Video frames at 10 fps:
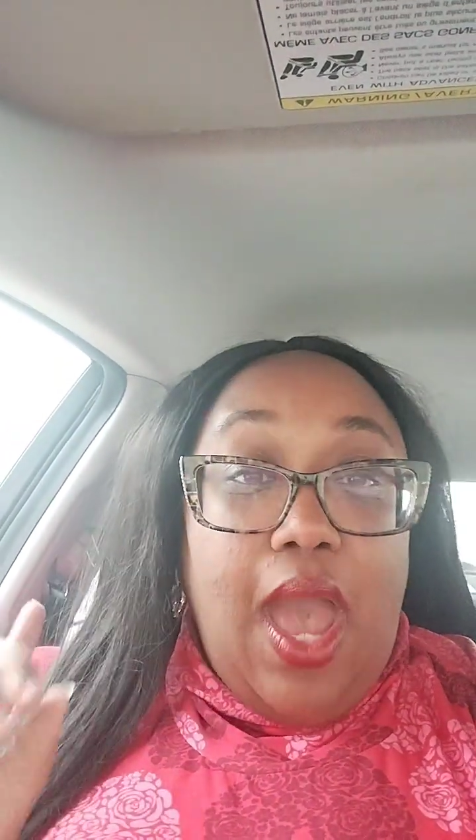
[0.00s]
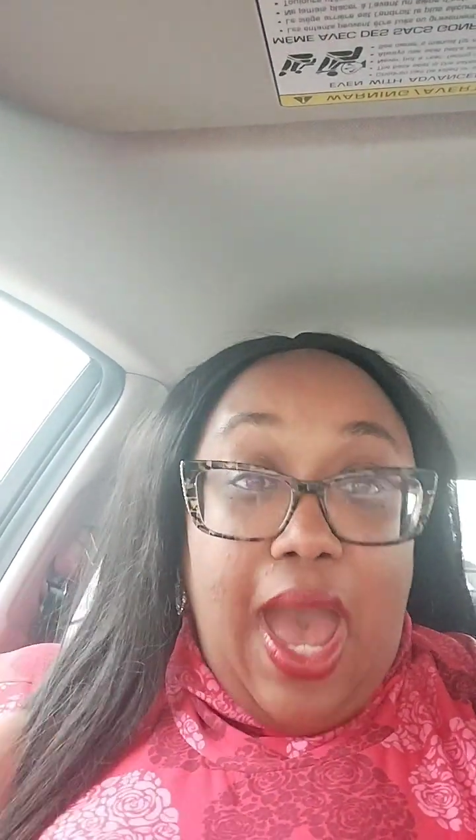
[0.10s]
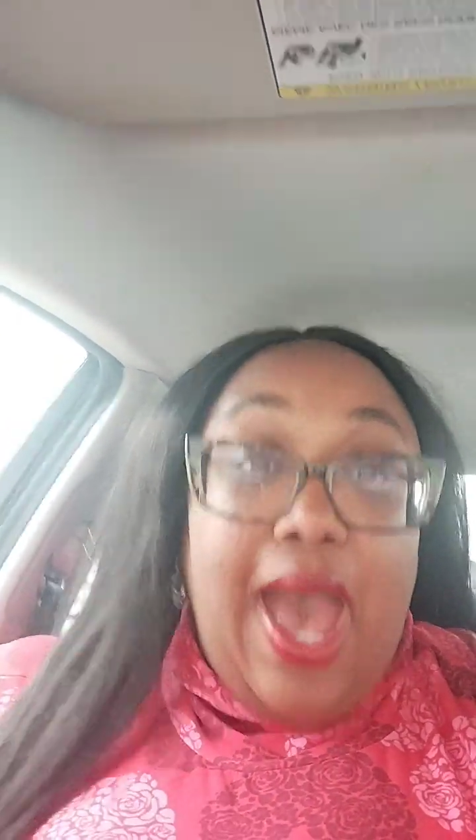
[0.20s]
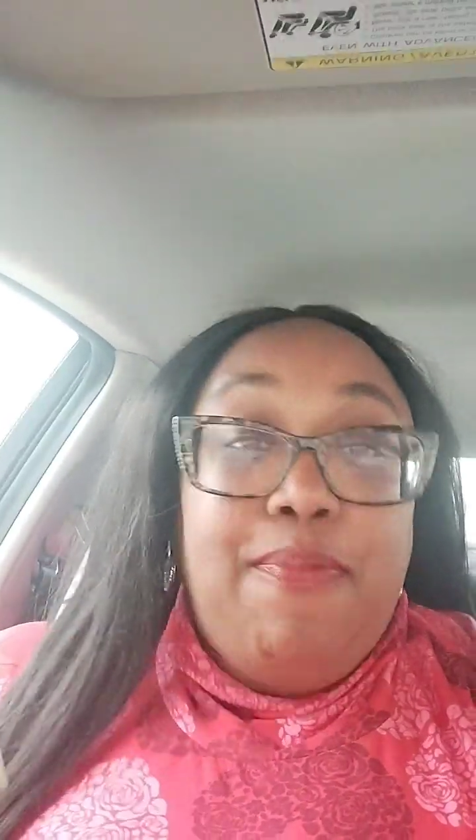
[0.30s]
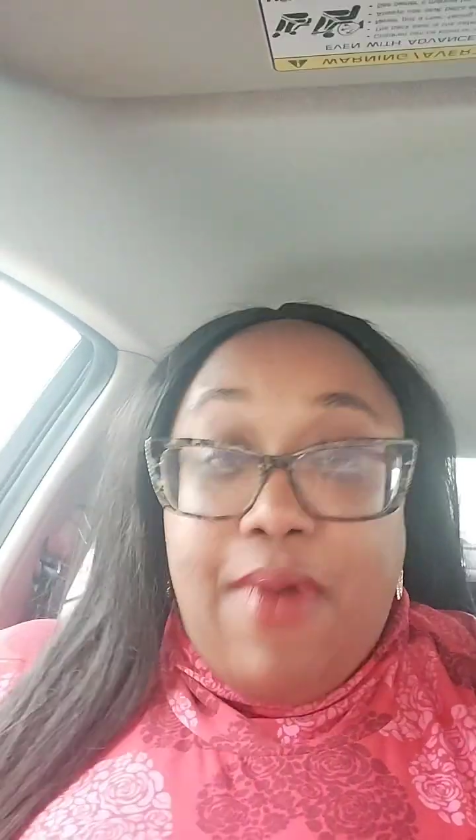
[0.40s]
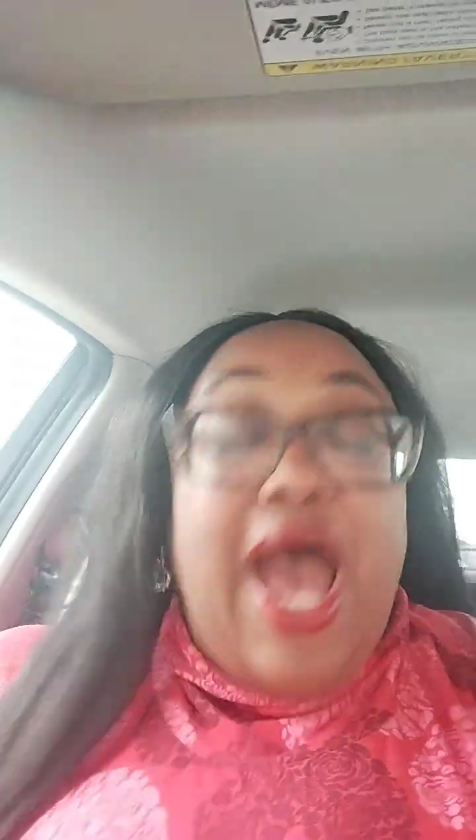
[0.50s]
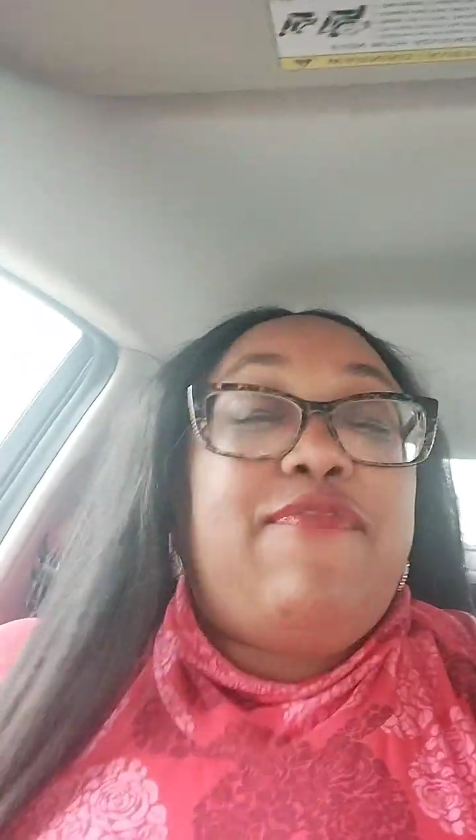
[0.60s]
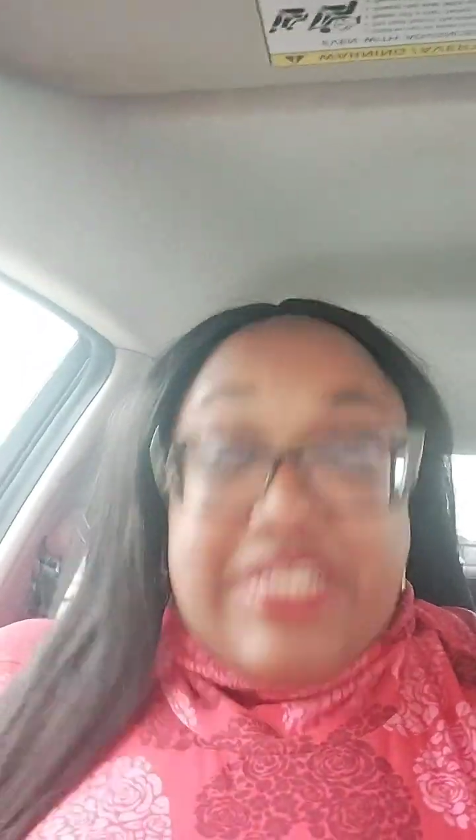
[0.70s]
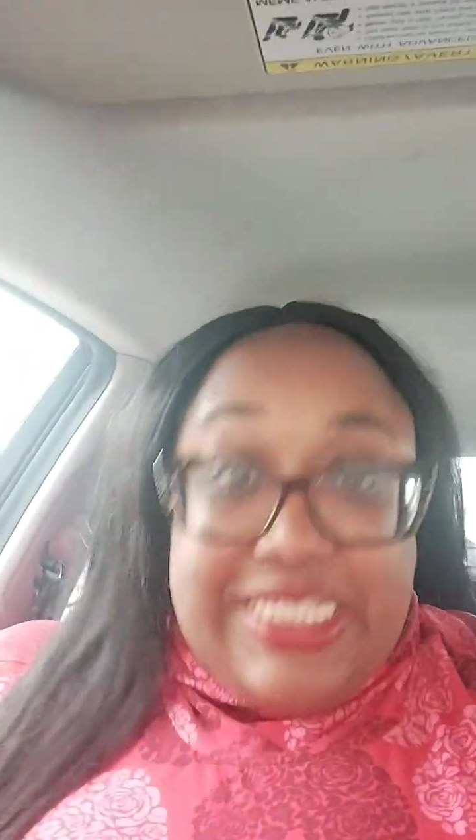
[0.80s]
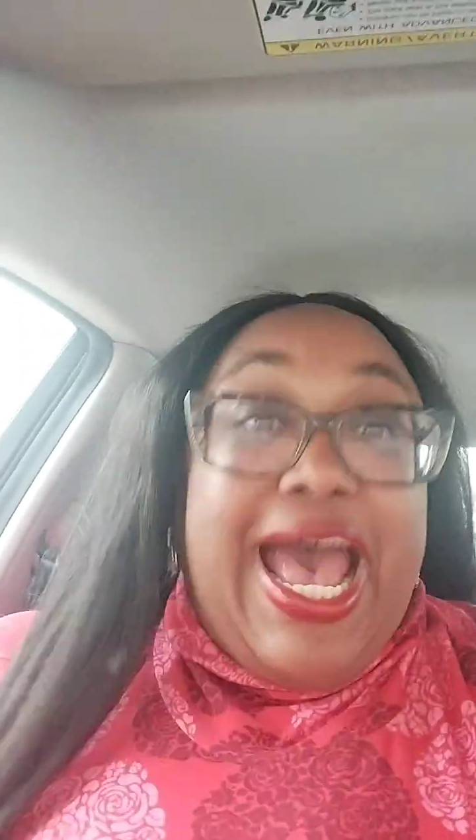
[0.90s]
I
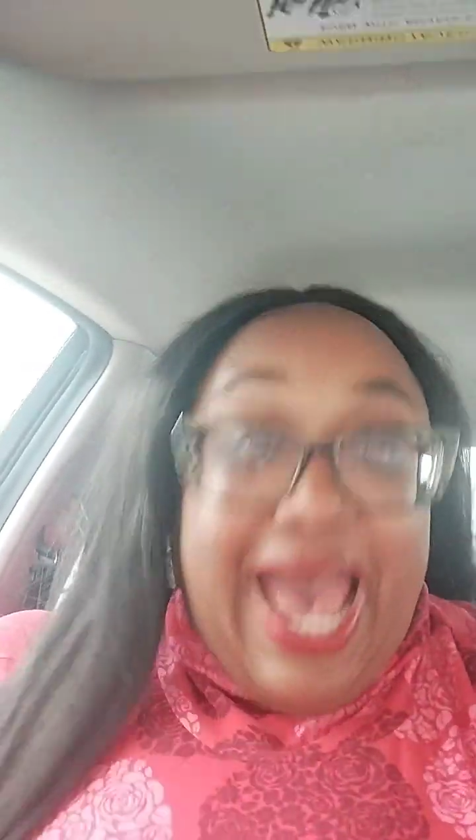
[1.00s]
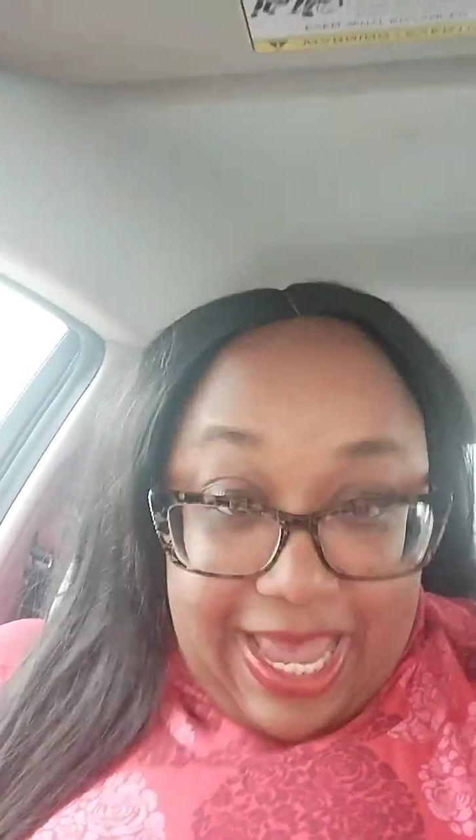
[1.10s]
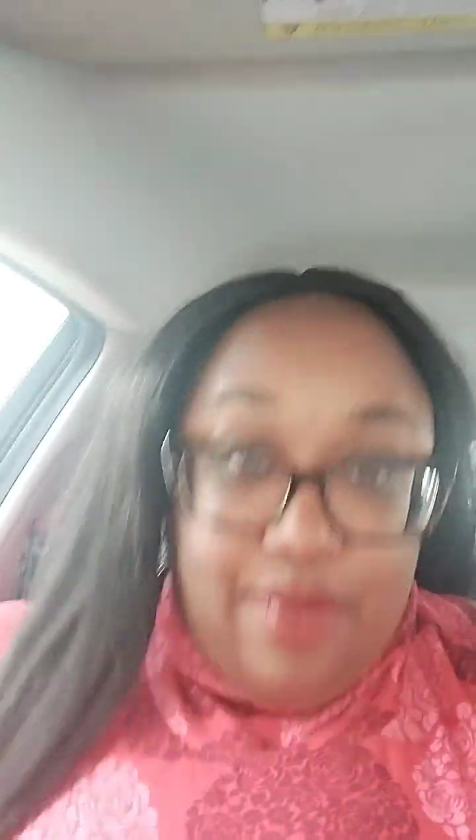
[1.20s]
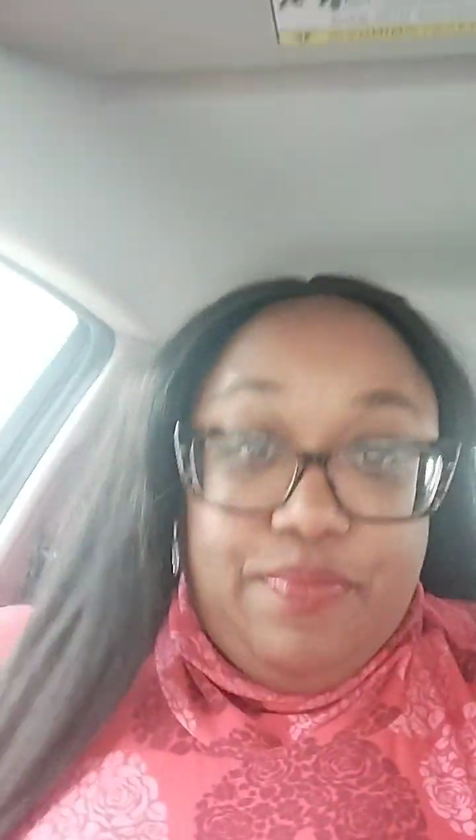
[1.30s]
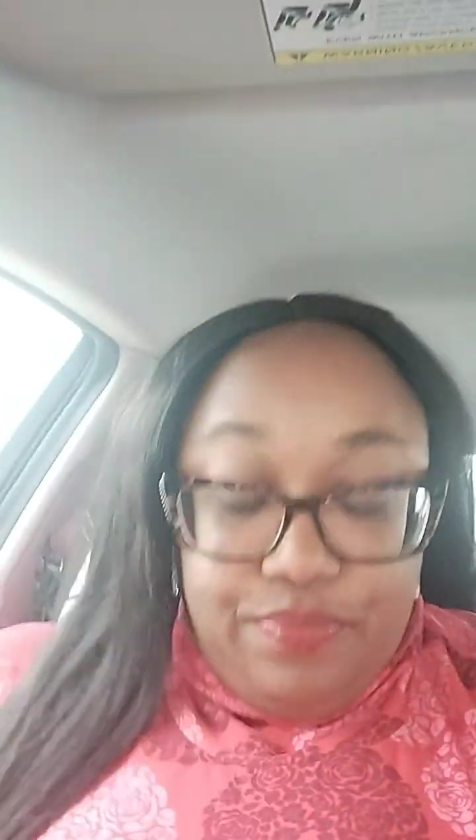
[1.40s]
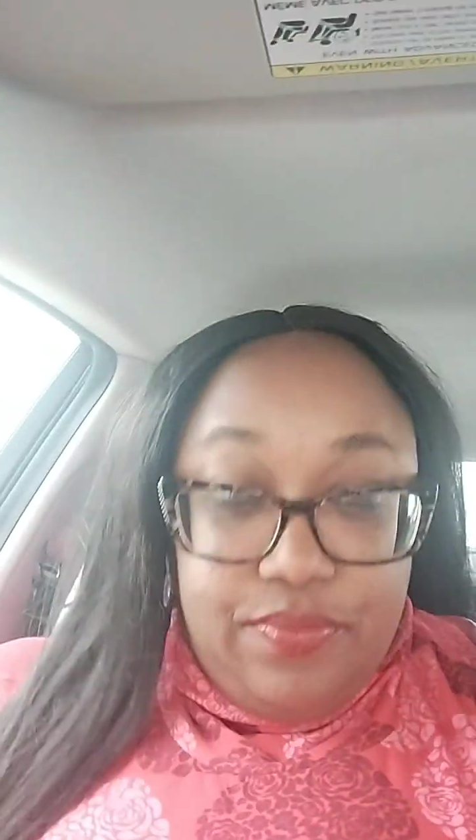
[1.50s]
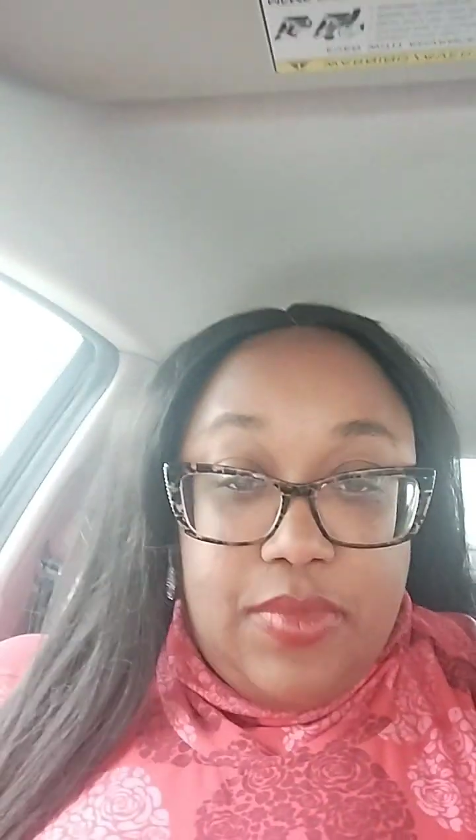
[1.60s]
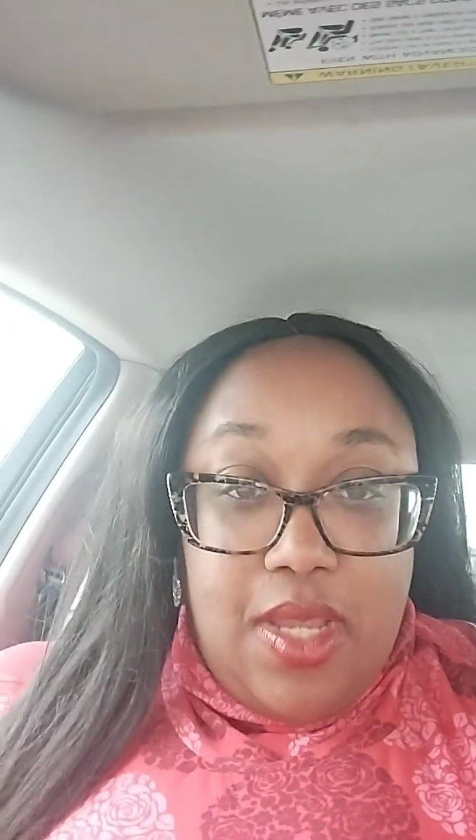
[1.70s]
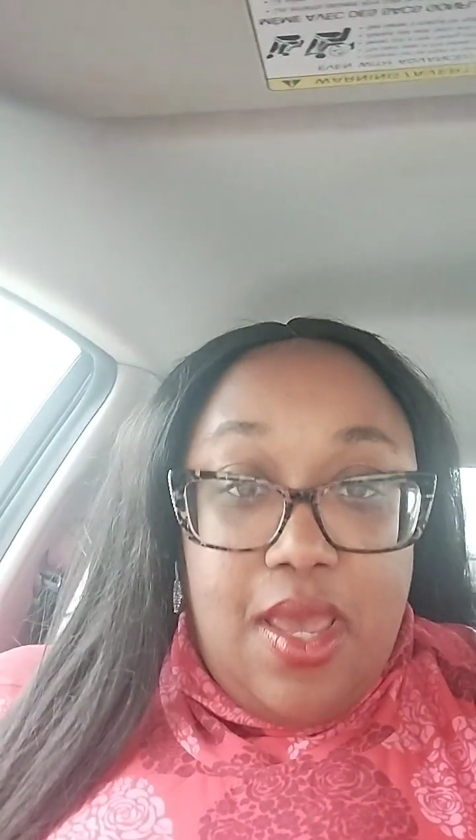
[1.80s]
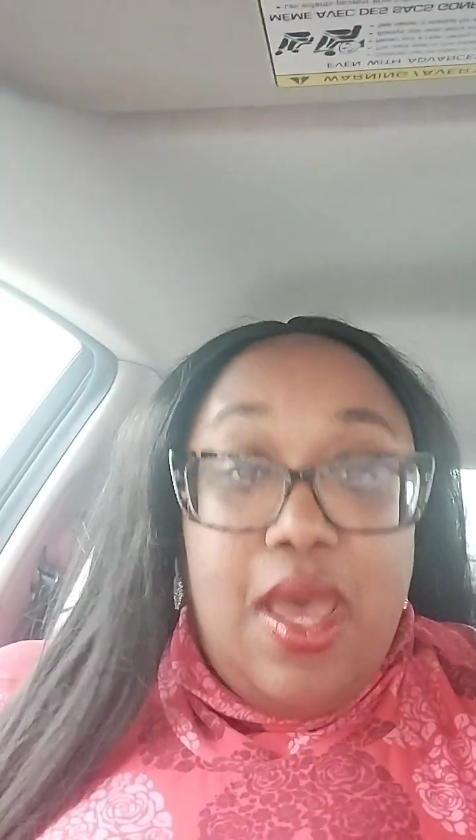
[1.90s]
prophesy
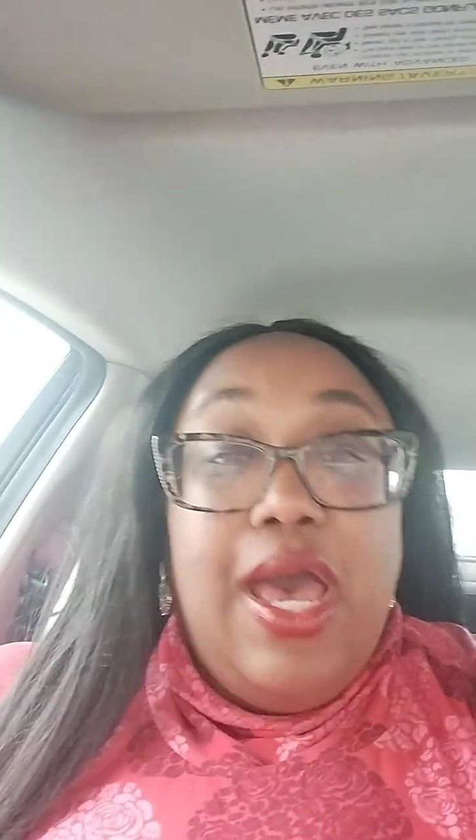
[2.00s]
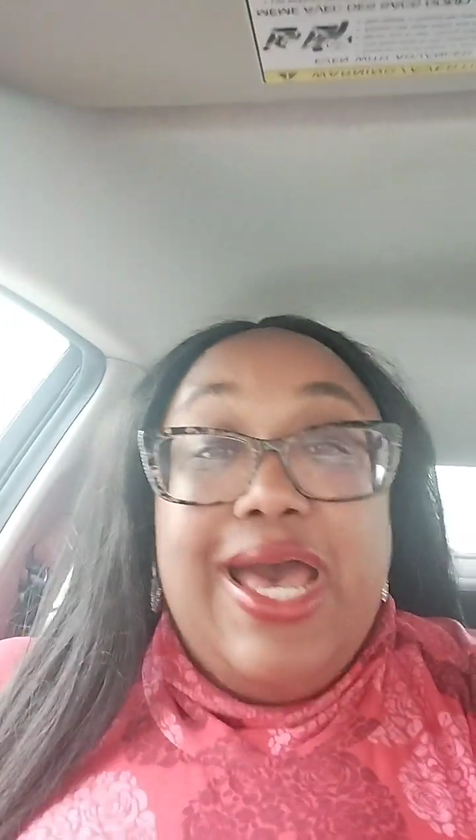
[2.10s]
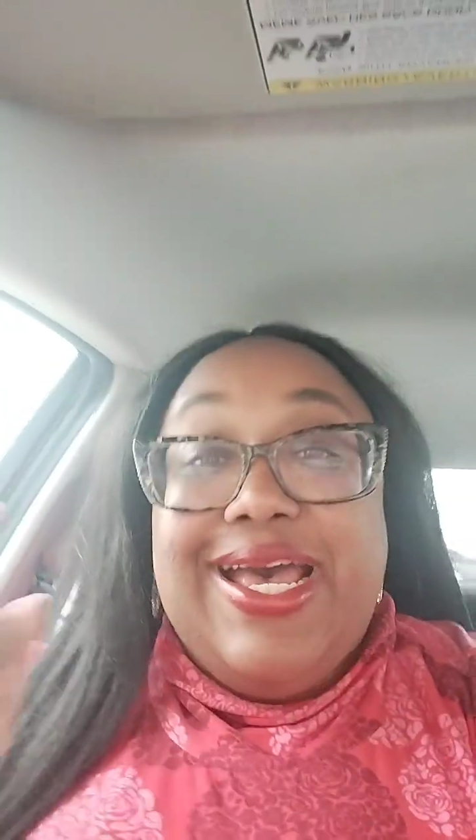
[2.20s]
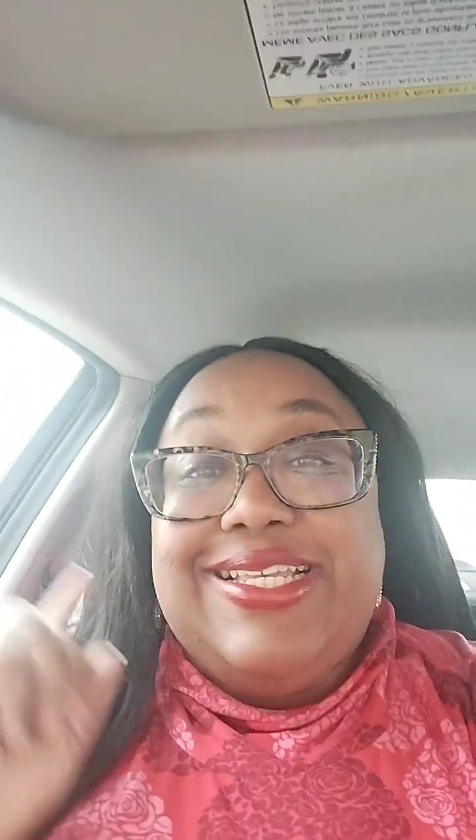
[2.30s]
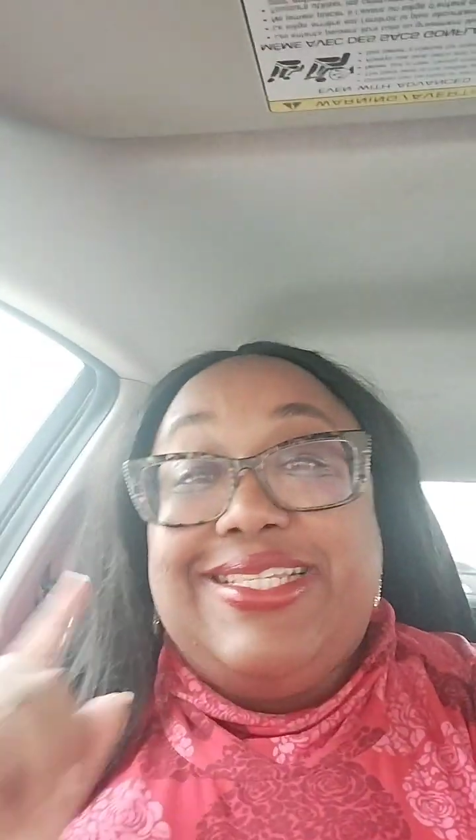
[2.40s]
a